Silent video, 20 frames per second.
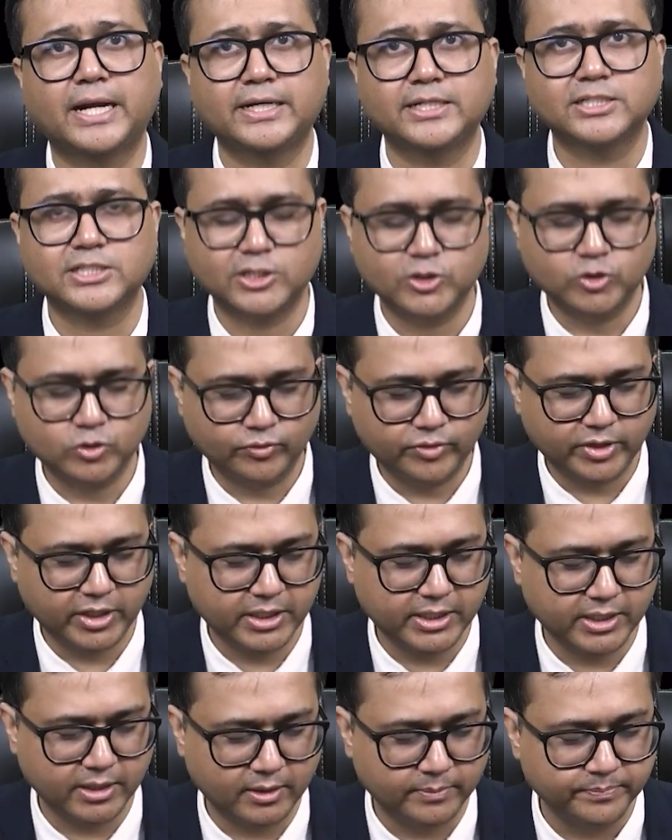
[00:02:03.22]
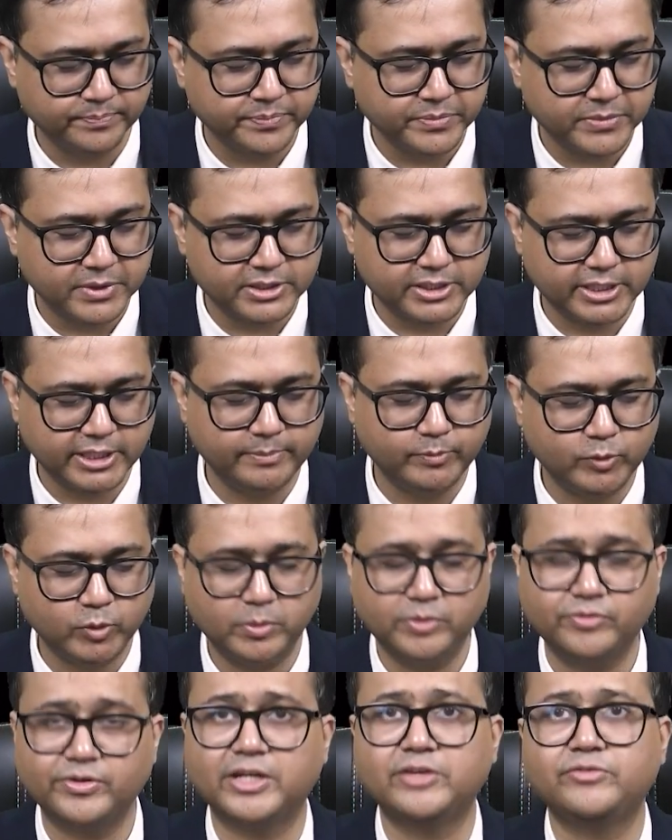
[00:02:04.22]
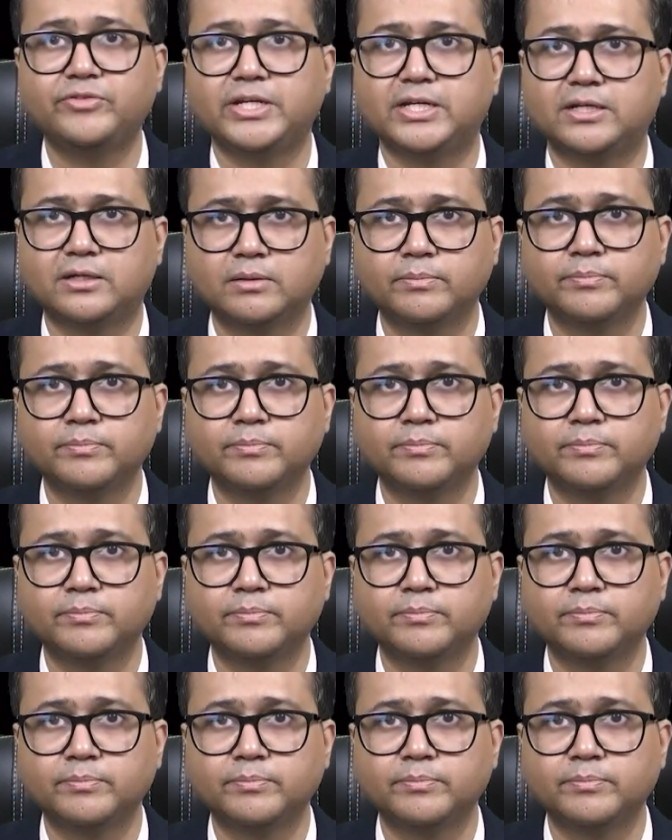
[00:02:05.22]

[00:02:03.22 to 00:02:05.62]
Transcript: and schizophrenia seem to be very weak.